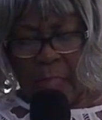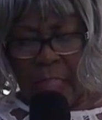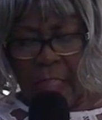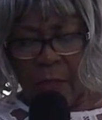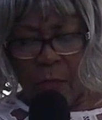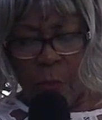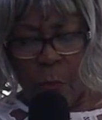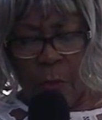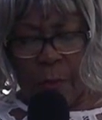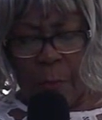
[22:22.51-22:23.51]
See, Israel
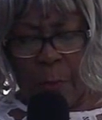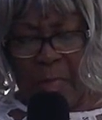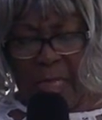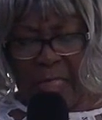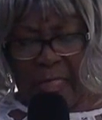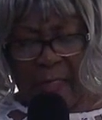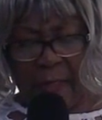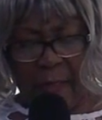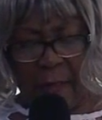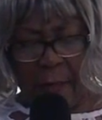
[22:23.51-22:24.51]
was
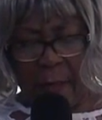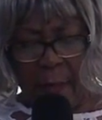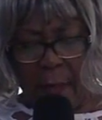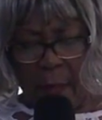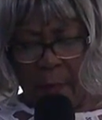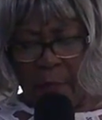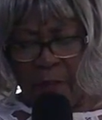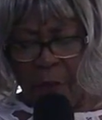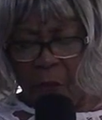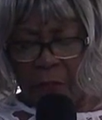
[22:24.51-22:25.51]
beaten
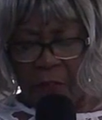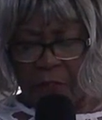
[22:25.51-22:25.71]
before the